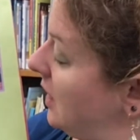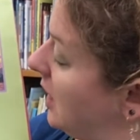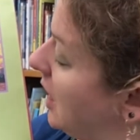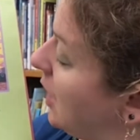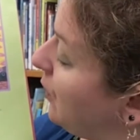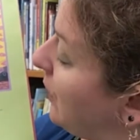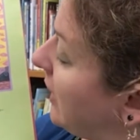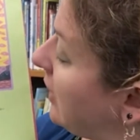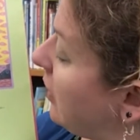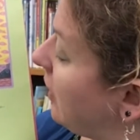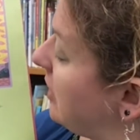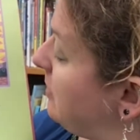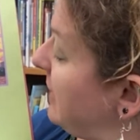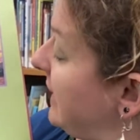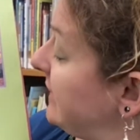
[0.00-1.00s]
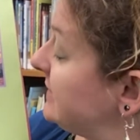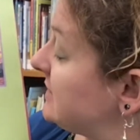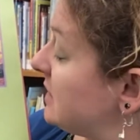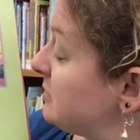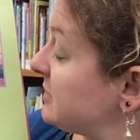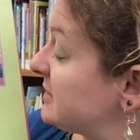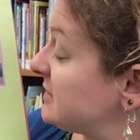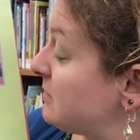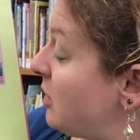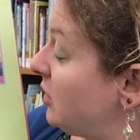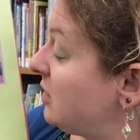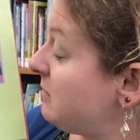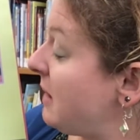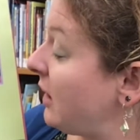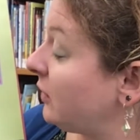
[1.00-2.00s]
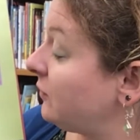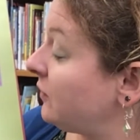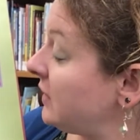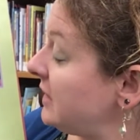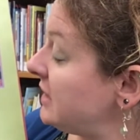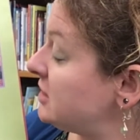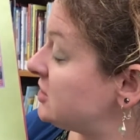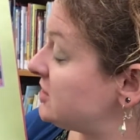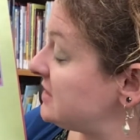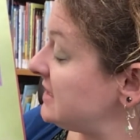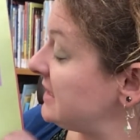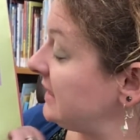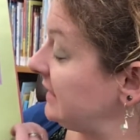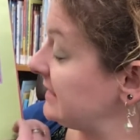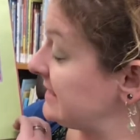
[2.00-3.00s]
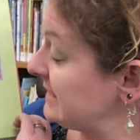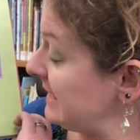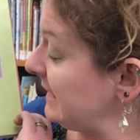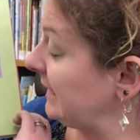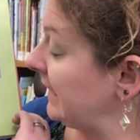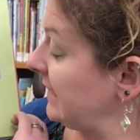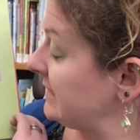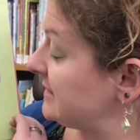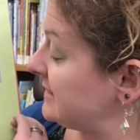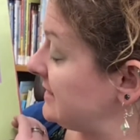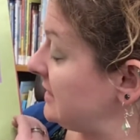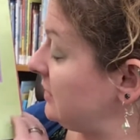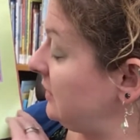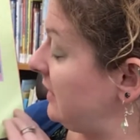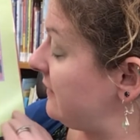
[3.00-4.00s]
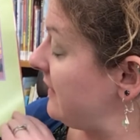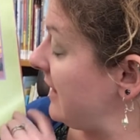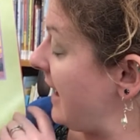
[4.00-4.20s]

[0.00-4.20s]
Wangari pays them a small amount for each seedling still living